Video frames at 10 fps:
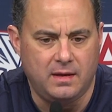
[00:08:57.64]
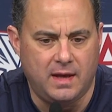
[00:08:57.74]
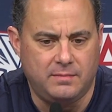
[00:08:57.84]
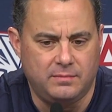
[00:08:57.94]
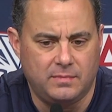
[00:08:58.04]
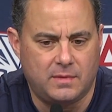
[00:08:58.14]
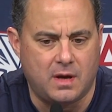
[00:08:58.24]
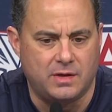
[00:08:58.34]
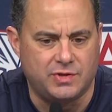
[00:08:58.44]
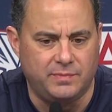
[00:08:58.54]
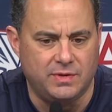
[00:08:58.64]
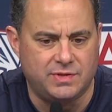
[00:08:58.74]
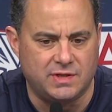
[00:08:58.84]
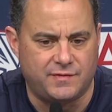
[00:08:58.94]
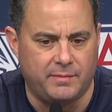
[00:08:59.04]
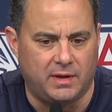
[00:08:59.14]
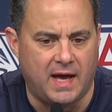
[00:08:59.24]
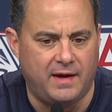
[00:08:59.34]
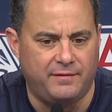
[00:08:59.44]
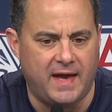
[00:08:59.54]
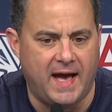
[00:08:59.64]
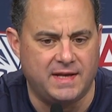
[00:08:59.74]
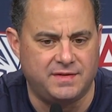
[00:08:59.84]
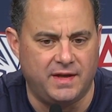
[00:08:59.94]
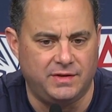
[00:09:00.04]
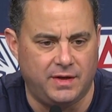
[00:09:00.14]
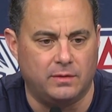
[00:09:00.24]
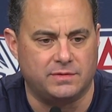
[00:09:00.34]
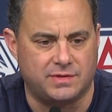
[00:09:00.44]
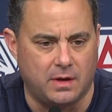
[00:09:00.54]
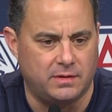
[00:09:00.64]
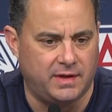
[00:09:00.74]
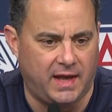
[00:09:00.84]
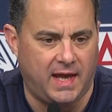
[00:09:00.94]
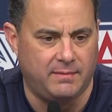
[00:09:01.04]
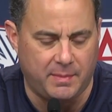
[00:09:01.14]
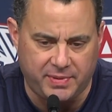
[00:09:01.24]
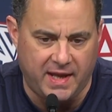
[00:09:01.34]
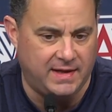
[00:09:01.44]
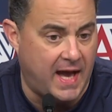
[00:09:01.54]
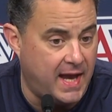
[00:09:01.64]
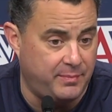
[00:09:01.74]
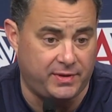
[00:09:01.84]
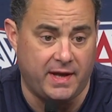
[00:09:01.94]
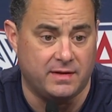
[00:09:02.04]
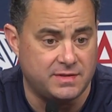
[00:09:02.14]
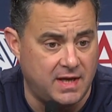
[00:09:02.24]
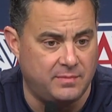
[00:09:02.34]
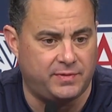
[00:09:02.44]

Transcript: get contributions from a lot of guys that don't start the game that play nine players, ten